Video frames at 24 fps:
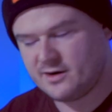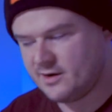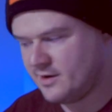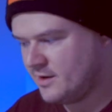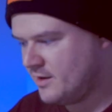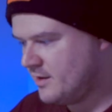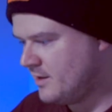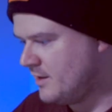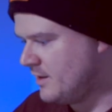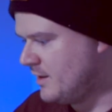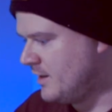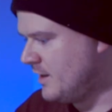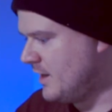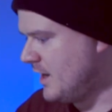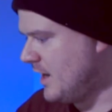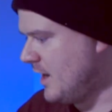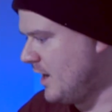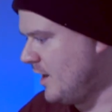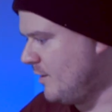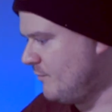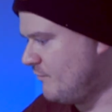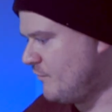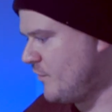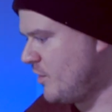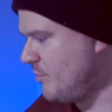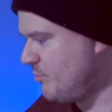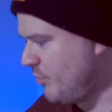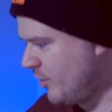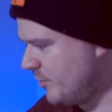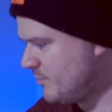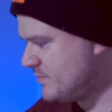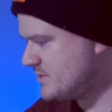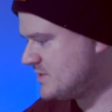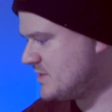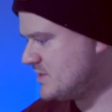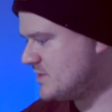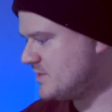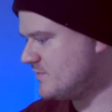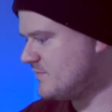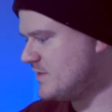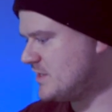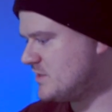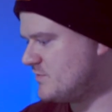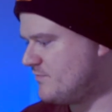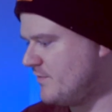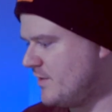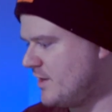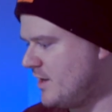For the purposes of
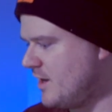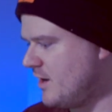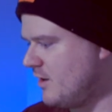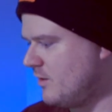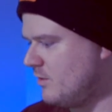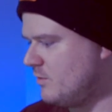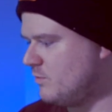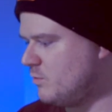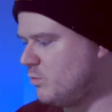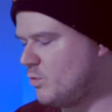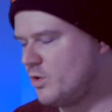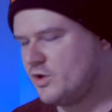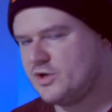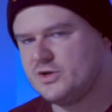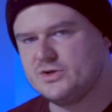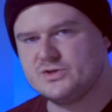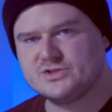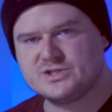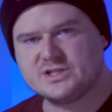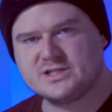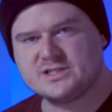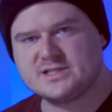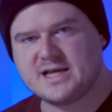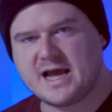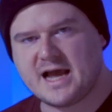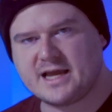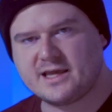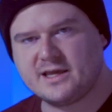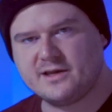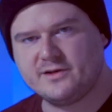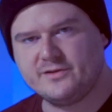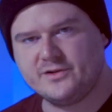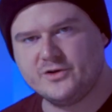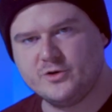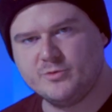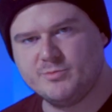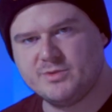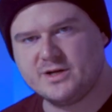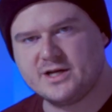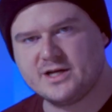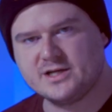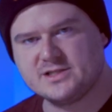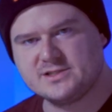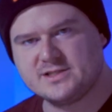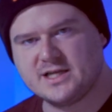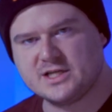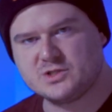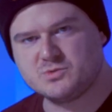this video, we're using tacky glue
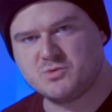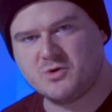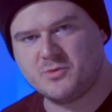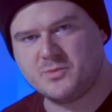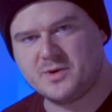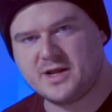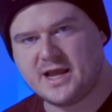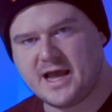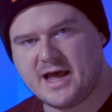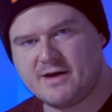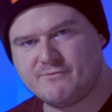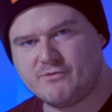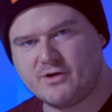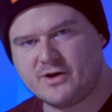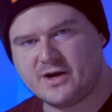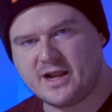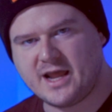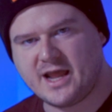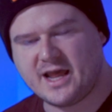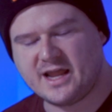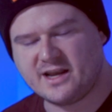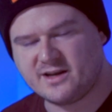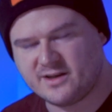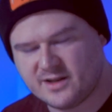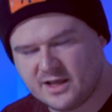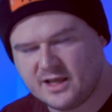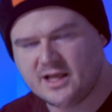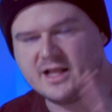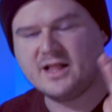because that's what we have on hand.